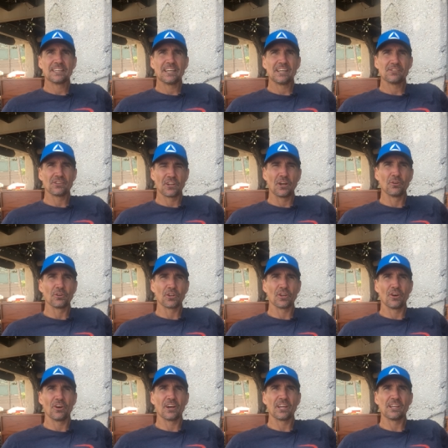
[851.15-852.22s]
he's an older
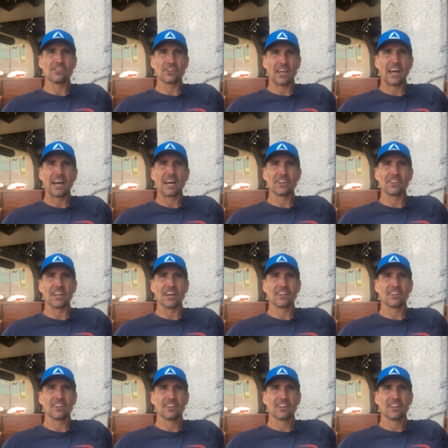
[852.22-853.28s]
guy, he's a hard
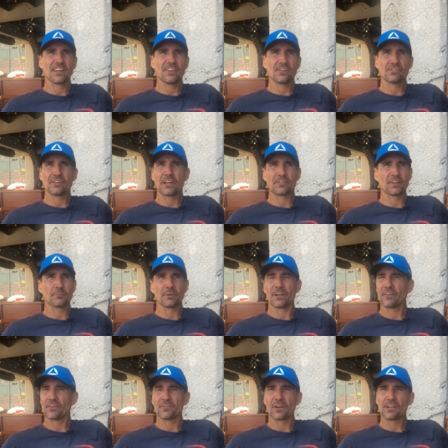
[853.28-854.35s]
nut, and there's nothing
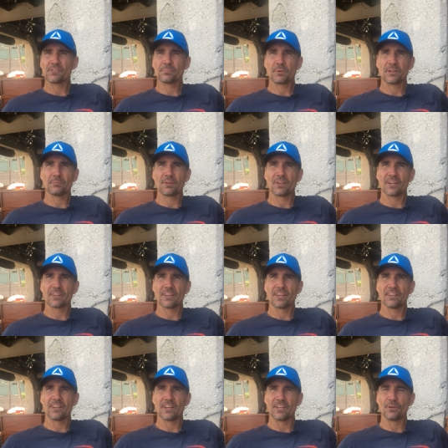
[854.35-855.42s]
better to race people like
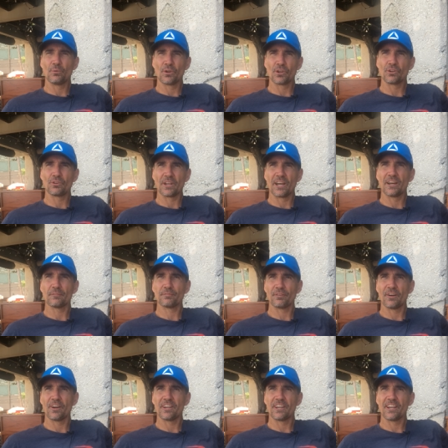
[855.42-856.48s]
that. You know, you want a good hard
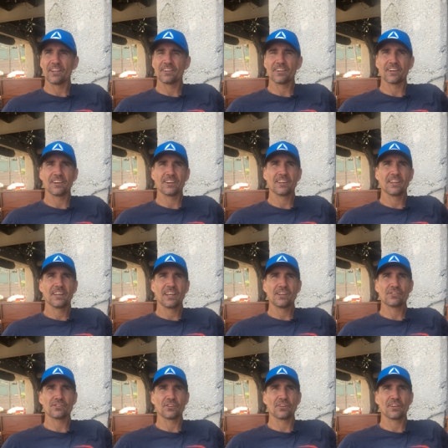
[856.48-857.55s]
fight, and
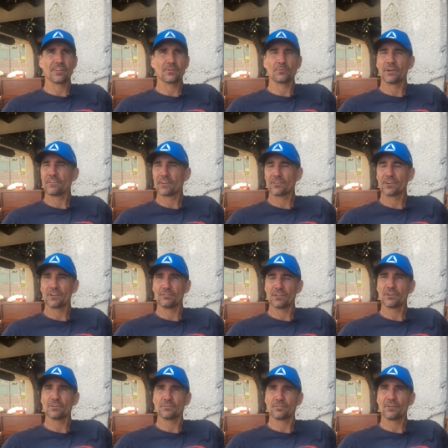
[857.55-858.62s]
he's certainly the one that'll give
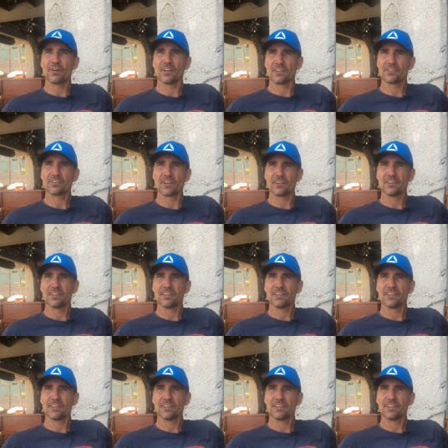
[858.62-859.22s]
you a good fight. So,